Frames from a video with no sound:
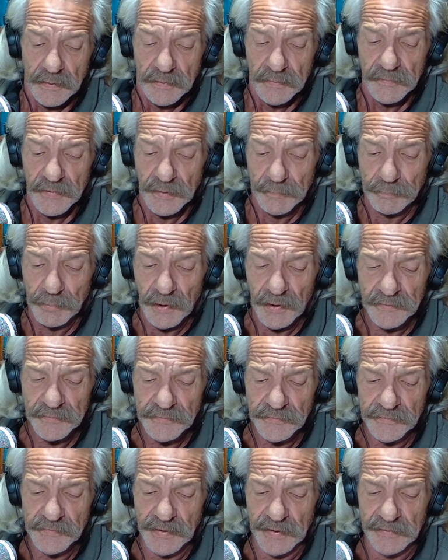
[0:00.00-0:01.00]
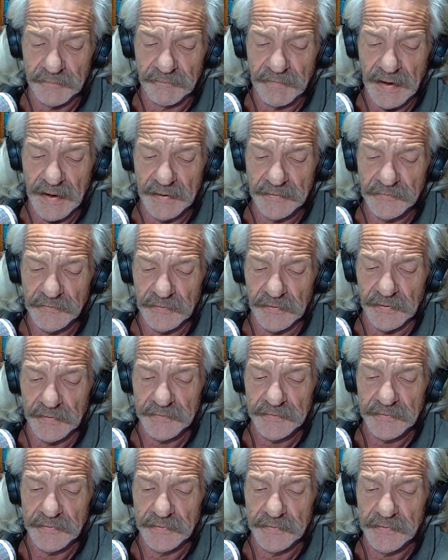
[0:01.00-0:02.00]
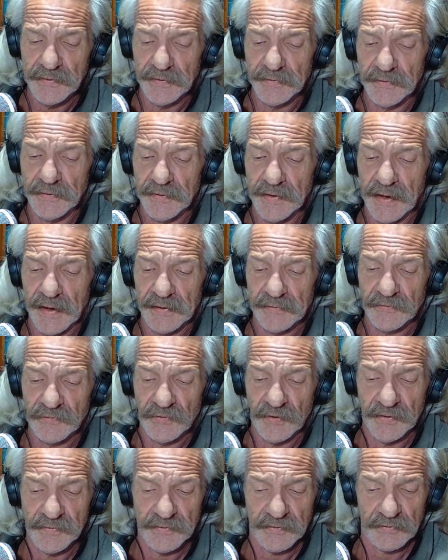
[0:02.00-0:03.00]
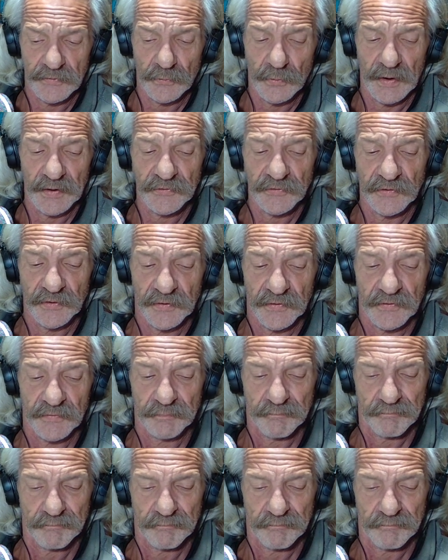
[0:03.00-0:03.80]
The apostles and evangelists continued to ask Jesus questions